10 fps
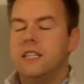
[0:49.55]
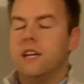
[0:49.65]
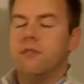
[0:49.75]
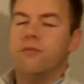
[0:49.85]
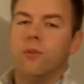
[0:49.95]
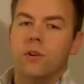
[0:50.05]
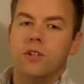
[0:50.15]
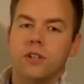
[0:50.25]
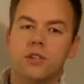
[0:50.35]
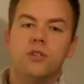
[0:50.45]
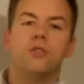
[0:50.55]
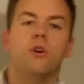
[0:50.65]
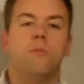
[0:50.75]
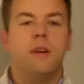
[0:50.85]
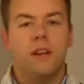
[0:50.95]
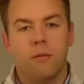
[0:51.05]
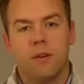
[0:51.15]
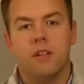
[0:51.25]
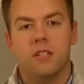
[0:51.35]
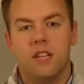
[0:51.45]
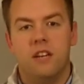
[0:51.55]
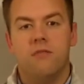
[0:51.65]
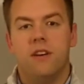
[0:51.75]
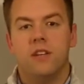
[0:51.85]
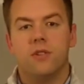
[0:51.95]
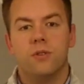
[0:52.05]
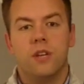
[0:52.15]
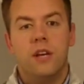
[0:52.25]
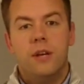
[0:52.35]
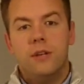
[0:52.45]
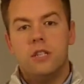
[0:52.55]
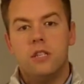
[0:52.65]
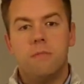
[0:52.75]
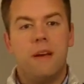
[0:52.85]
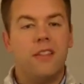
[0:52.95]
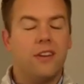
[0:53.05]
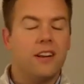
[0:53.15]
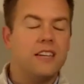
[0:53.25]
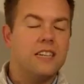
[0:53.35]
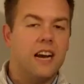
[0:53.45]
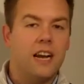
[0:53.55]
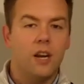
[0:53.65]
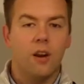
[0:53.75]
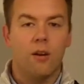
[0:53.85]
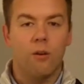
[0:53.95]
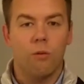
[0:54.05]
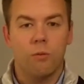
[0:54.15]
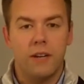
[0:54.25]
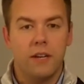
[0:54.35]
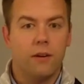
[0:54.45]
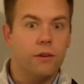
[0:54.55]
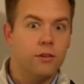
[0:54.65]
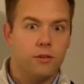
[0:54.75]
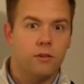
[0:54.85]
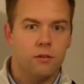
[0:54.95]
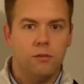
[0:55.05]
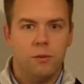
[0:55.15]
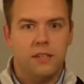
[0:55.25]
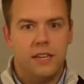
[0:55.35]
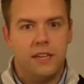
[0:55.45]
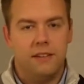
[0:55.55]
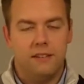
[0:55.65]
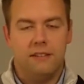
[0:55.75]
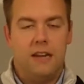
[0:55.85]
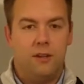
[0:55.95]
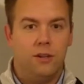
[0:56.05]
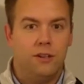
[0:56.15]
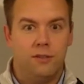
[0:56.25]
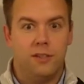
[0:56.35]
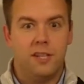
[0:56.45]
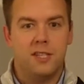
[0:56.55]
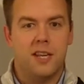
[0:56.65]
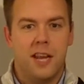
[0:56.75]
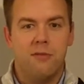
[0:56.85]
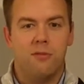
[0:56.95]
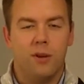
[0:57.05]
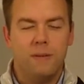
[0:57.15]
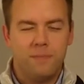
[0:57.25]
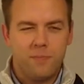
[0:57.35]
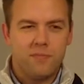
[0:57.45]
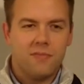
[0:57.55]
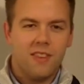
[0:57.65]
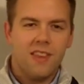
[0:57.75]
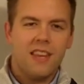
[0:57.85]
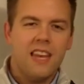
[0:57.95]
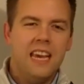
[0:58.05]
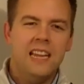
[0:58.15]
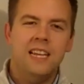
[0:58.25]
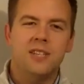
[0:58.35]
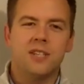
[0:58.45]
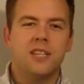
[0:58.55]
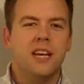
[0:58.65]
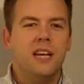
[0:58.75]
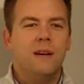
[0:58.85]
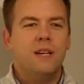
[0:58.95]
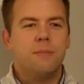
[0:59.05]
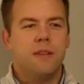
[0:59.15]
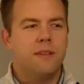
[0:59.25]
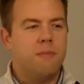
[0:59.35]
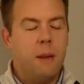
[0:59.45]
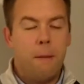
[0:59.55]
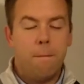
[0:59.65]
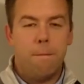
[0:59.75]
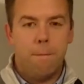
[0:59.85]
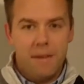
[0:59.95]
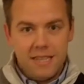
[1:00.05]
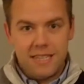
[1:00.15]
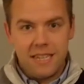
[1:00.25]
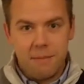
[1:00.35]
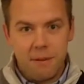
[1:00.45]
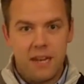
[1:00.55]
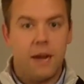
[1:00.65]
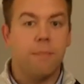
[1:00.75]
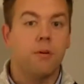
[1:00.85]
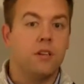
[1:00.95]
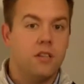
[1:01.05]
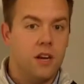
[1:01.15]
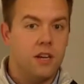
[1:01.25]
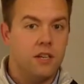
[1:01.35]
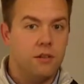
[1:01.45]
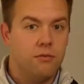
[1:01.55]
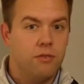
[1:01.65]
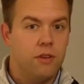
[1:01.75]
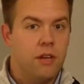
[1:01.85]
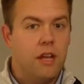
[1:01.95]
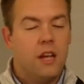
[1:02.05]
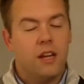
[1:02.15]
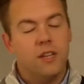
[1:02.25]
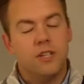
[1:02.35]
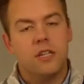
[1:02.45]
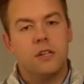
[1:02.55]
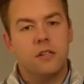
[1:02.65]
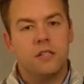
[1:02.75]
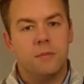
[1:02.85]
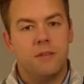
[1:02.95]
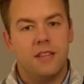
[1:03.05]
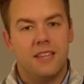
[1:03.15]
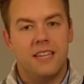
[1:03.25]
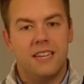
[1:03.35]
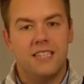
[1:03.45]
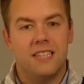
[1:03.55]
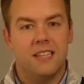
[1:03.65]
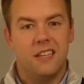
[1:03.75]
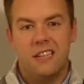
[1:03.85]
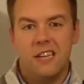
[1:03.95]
See, unfortunately, so many real estate investors spend their entire careers or what they how long ever long they stick in for it and they just spend life being busy but not productive. I'm going to share with you some of the things, the